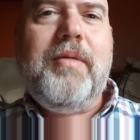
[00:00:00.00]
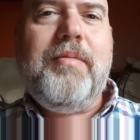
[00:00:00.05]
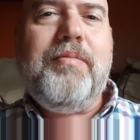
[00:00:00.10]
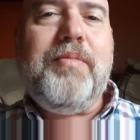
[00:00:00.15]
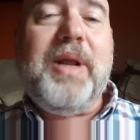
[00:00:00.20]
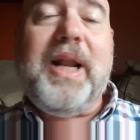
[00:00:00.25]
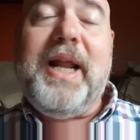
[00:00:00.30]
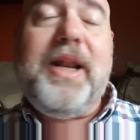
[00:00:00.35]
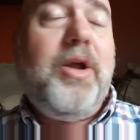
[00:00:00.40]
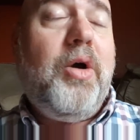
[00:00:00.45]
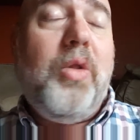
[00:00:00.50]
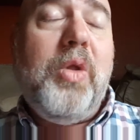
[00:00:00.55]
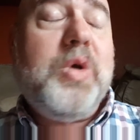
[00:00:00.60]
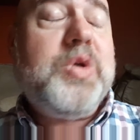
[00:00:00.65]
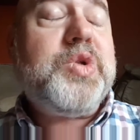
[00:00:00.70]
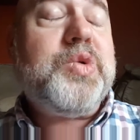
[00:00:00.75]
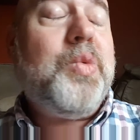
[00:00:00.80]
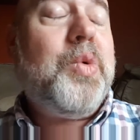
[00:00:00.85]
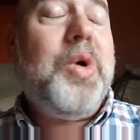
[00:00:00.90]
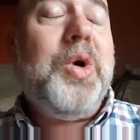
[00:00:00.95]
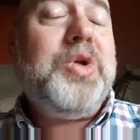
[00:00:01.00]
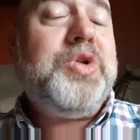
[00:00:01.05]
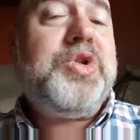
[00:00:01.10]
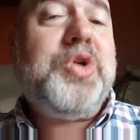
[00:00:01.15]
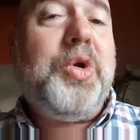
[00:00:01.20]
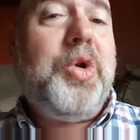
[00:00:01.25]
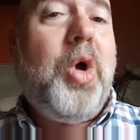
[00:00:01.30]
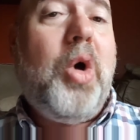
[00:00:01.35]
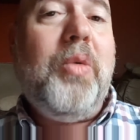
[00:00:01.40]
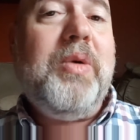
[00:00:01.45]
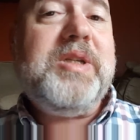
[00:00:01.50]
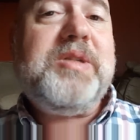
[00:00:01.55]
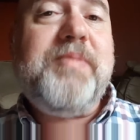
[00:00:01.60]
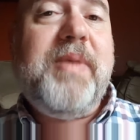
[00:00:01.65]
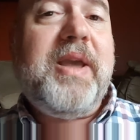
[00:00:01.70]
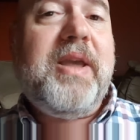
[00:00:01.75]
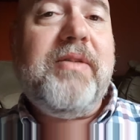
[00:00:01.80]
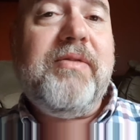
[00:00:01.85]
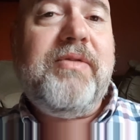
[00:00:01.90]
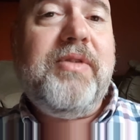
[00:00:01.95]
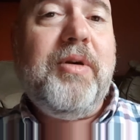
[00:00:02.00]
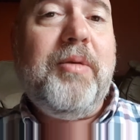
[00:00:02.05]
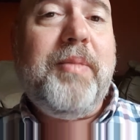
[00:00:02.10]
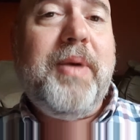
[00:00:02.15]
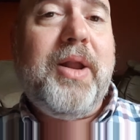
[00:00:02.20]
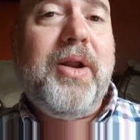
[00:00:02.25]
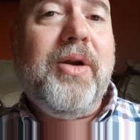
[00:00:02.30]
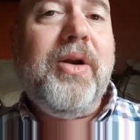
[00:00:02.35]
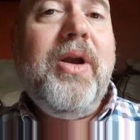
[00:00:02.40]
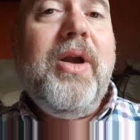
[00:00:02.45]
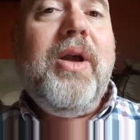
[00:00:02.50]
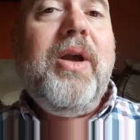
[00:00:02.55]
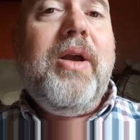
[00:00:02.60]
But I know those words don't always make it feel better.